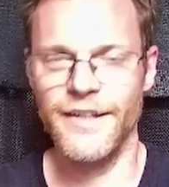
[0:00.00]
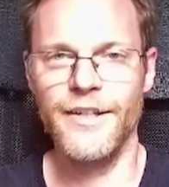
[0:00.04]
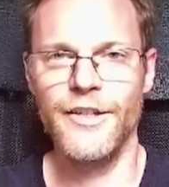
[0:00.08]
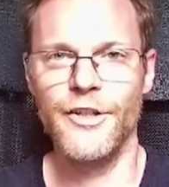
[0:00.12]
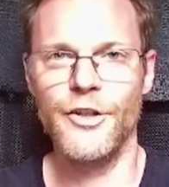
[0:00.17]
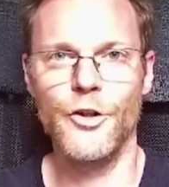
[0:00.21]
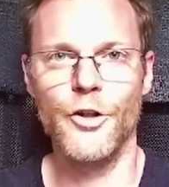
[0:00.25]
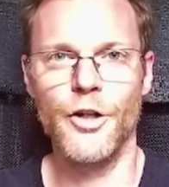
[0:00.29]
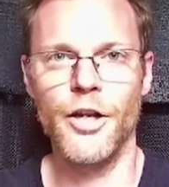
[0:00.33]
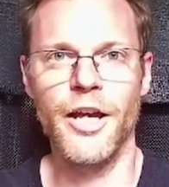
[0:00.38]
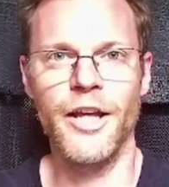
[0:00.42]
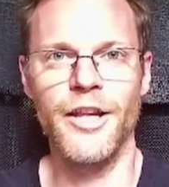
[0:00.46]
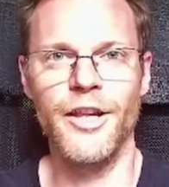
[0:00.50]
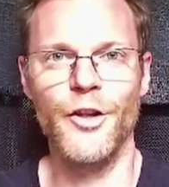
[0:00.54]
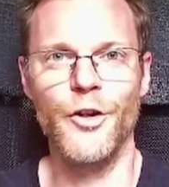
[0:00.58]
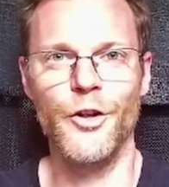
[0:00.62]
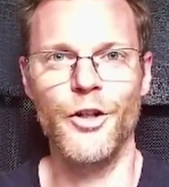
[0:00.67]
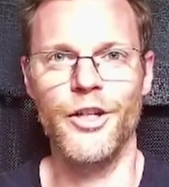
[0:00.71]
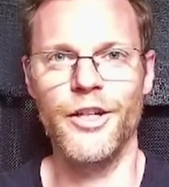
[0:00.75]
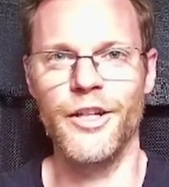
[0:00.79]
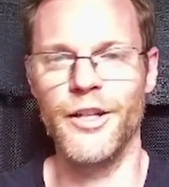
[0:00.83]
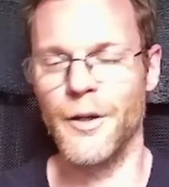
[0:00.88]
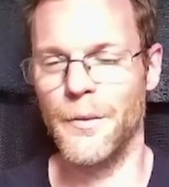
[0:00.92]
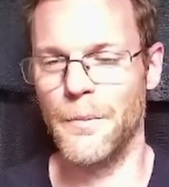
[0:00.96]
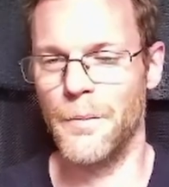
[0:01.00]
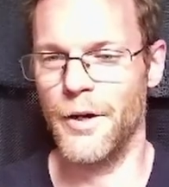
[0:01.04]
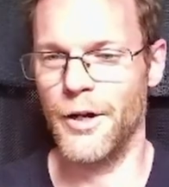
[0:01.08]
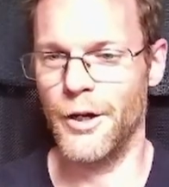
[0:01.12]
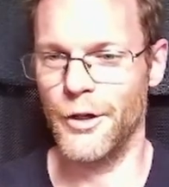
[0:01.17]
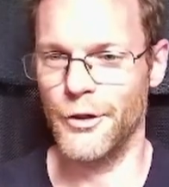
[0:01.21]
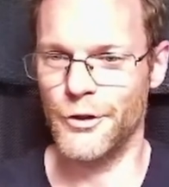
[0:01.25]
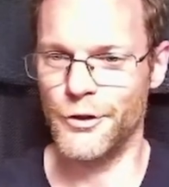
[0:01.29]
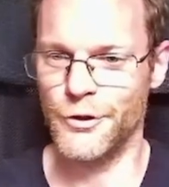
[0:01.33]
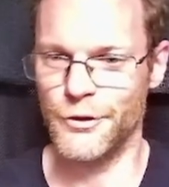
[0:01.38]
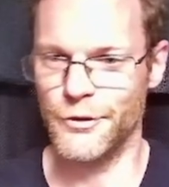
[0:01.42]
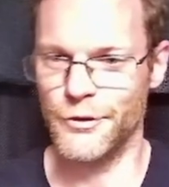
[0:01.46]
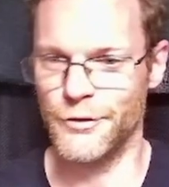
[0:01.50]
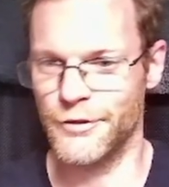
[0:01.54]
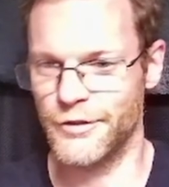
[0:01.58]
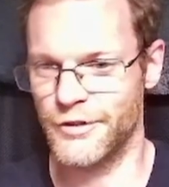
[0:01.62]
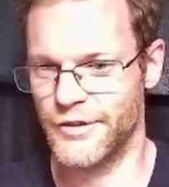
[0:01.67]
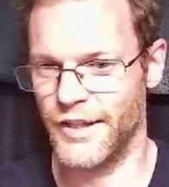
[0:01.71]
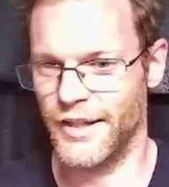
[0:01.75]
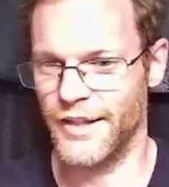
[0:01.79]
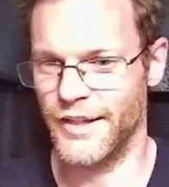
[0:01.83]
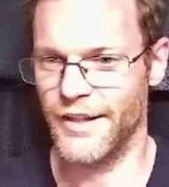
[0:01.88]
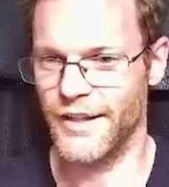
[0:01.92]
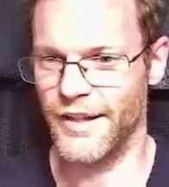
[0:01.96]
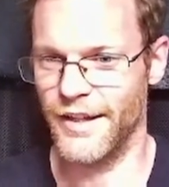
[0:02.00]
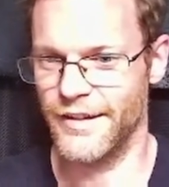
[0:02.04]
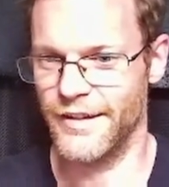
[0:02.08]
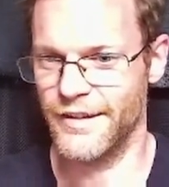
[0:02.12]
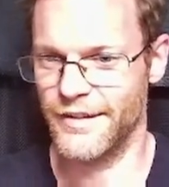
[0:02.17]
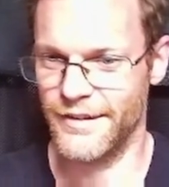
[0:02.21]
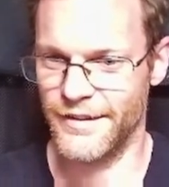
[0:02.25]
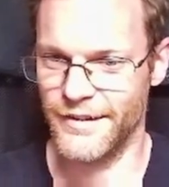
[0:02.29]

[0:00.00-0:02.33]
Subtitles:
You can look it up how to say that.